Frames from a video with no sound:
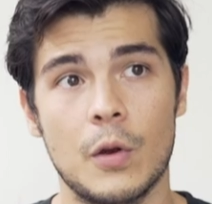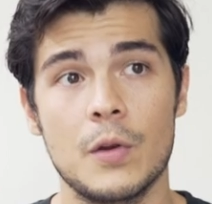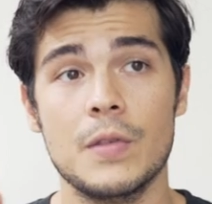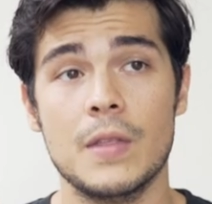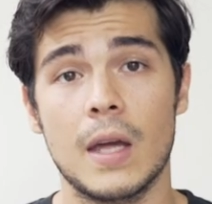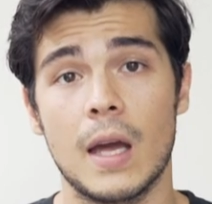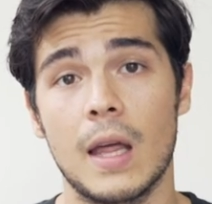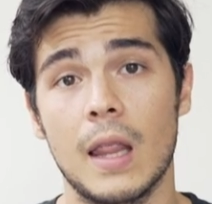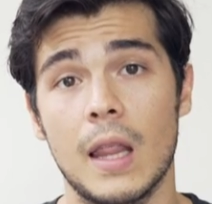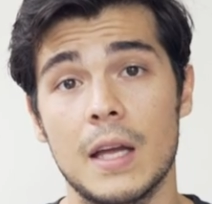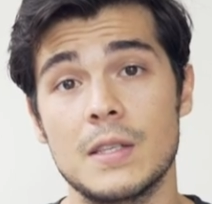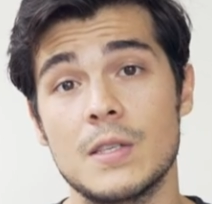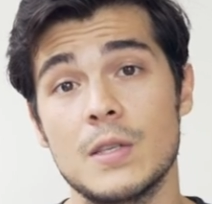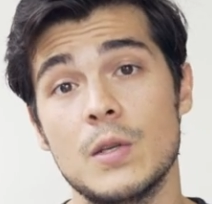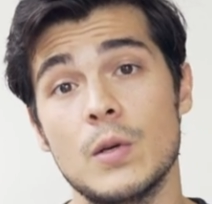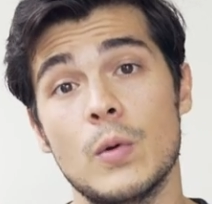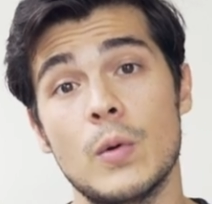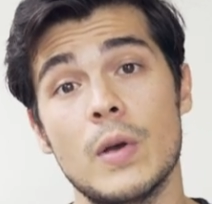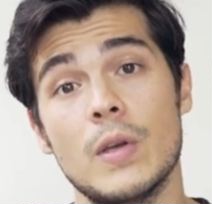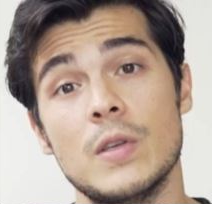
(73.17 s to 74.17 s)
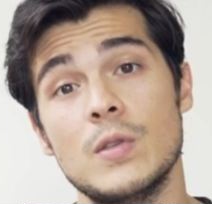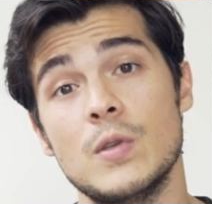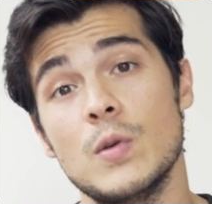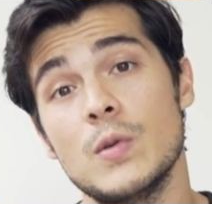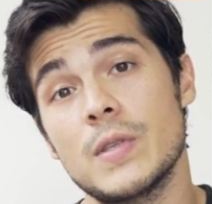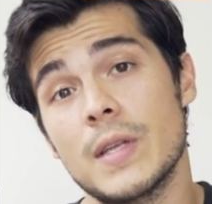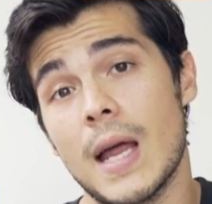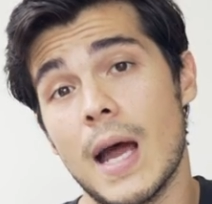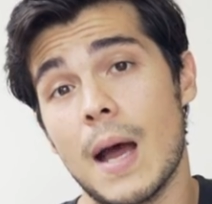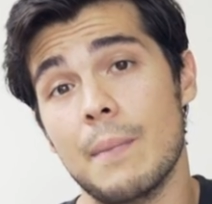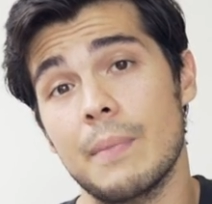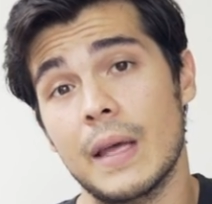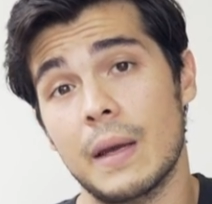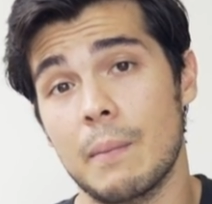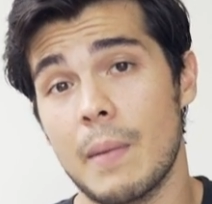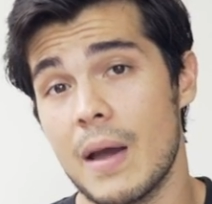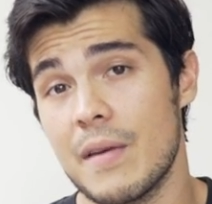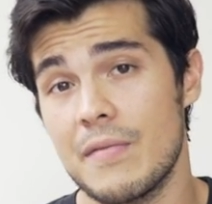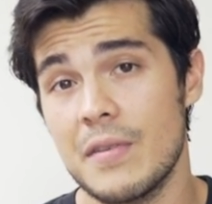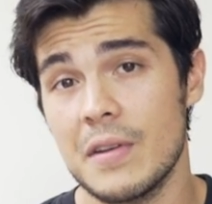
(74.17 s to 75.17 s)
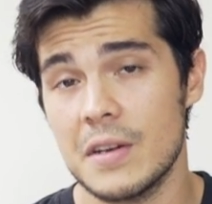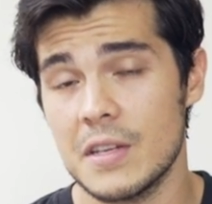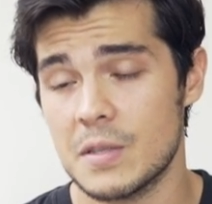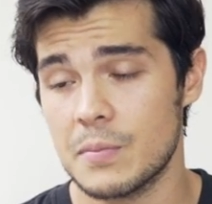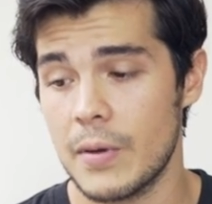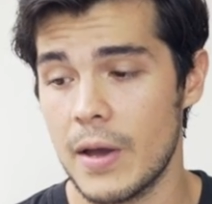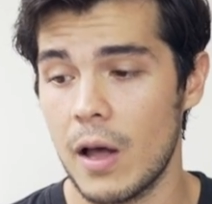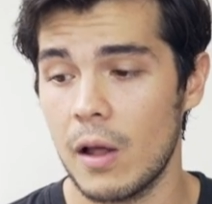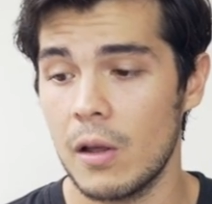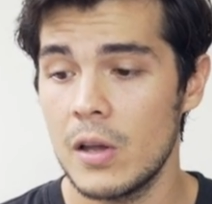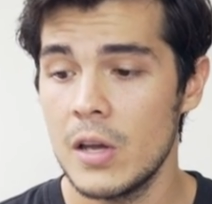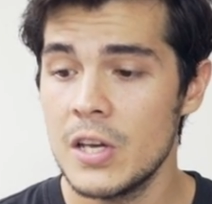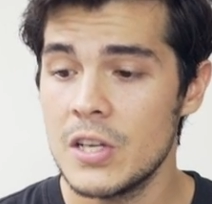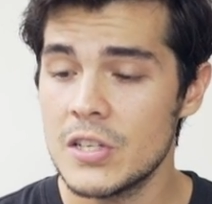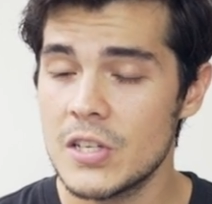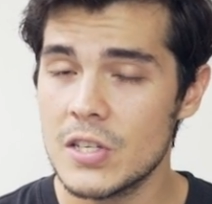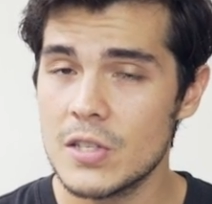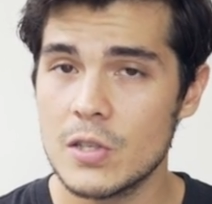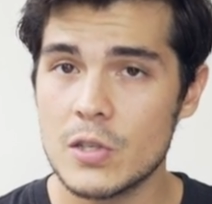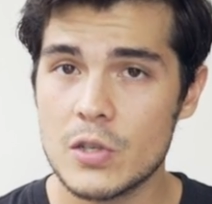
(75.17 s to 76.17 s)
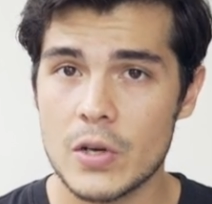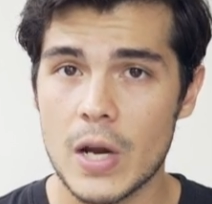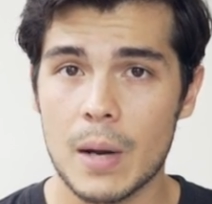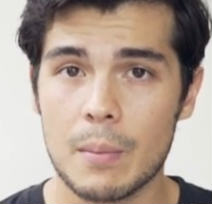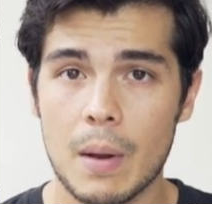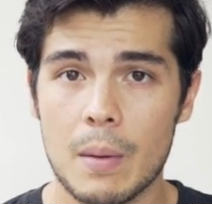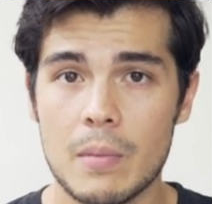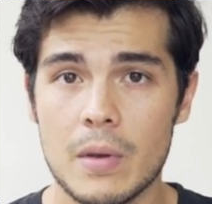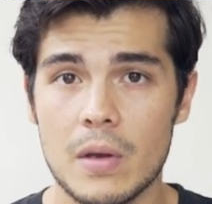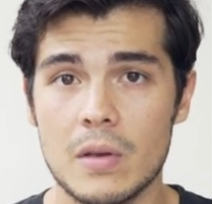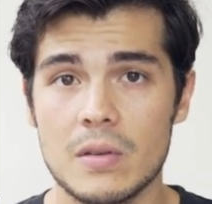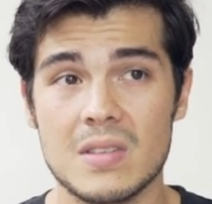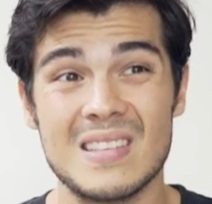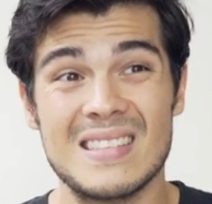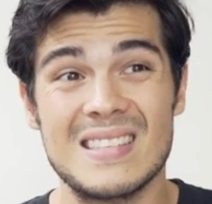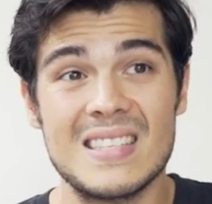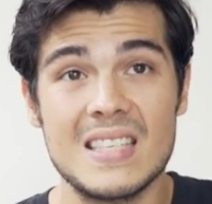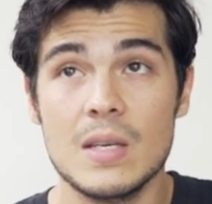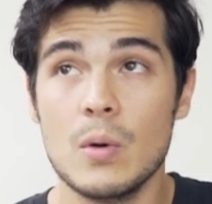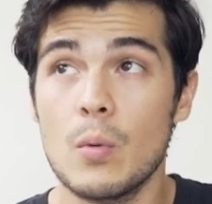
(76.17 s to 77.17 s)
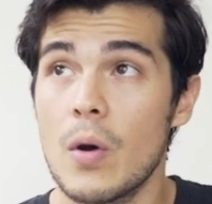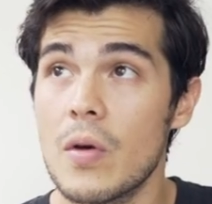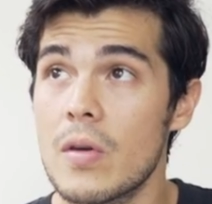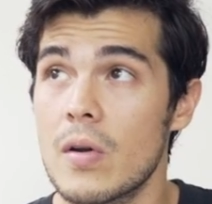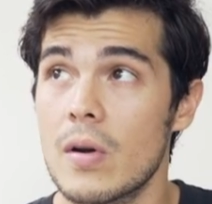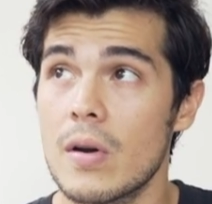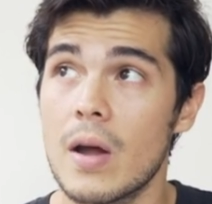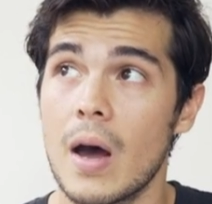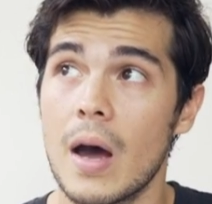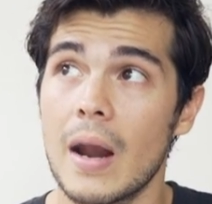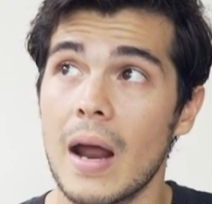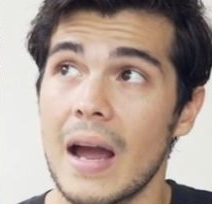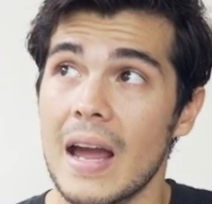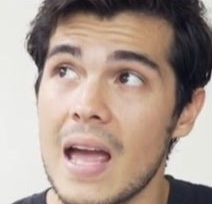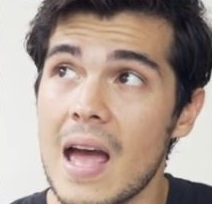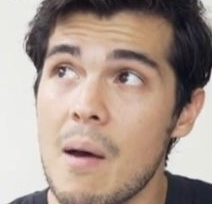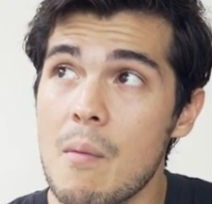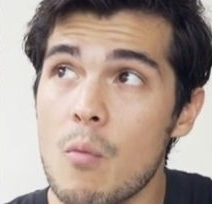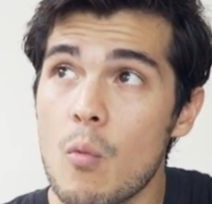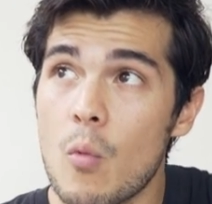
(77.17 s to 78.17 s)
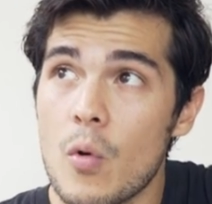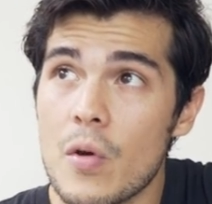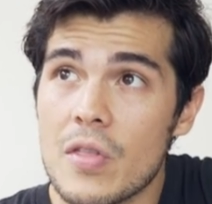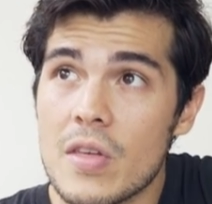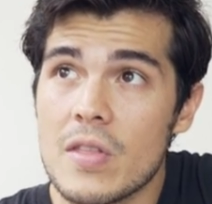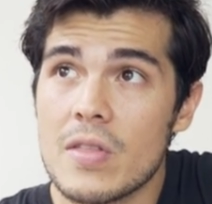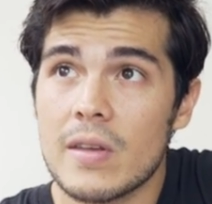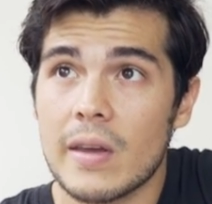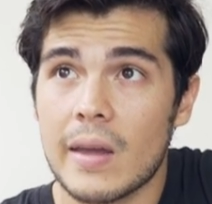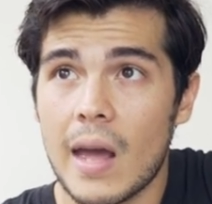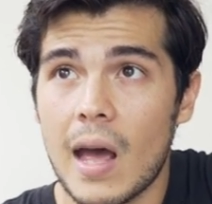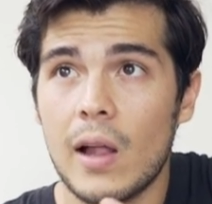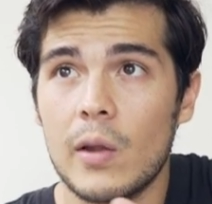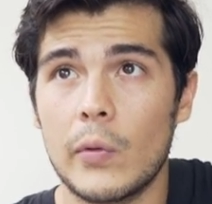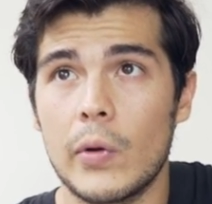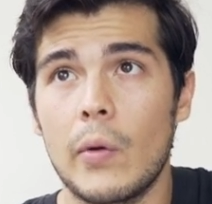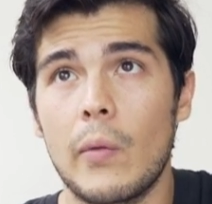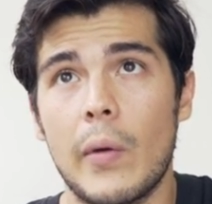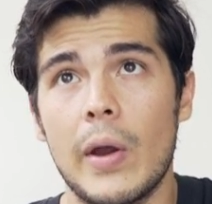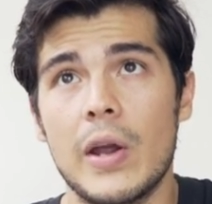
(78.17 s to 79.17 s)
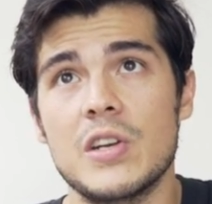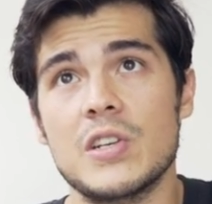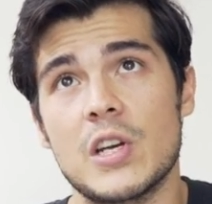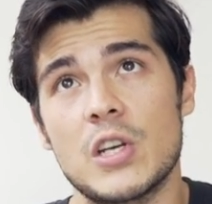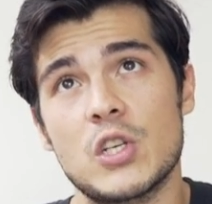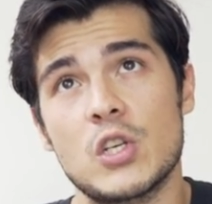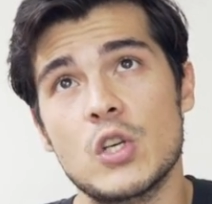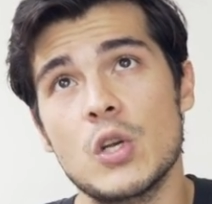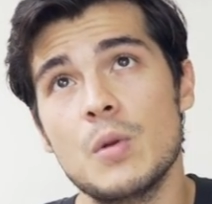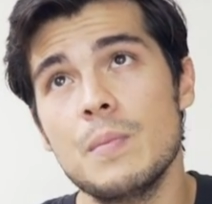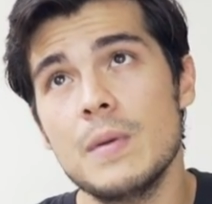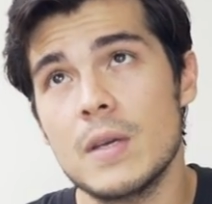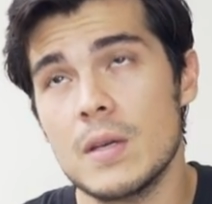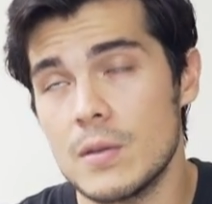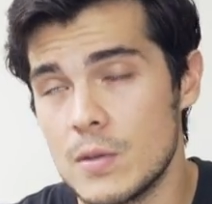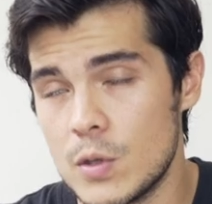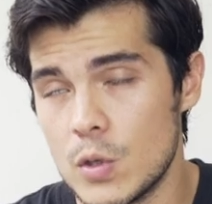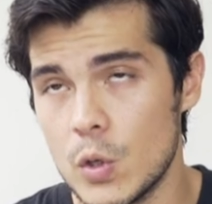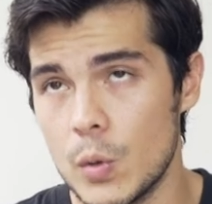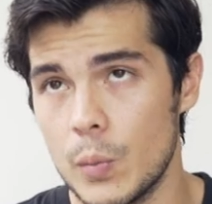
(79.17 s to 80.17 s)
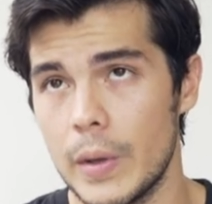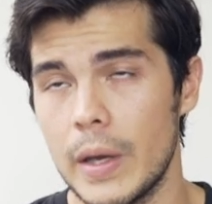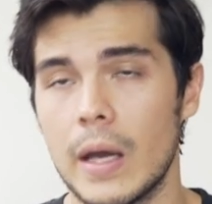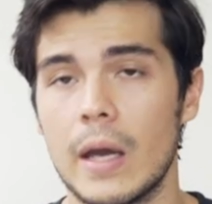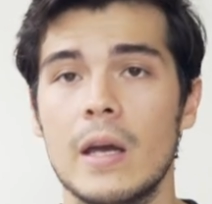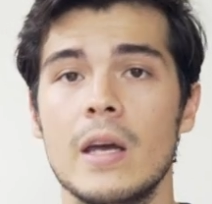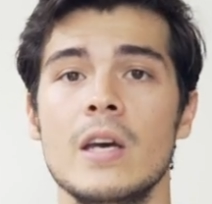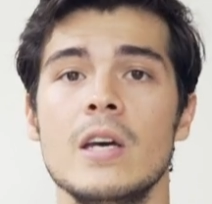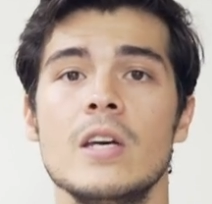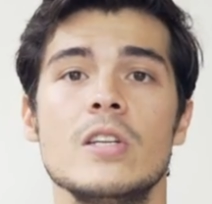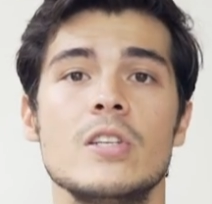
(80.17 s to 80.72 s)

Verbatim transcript: Third thing I like to do is use an app like MyFitnessPal just to track my meals and see whether or not I am within the calorie range I should be consuming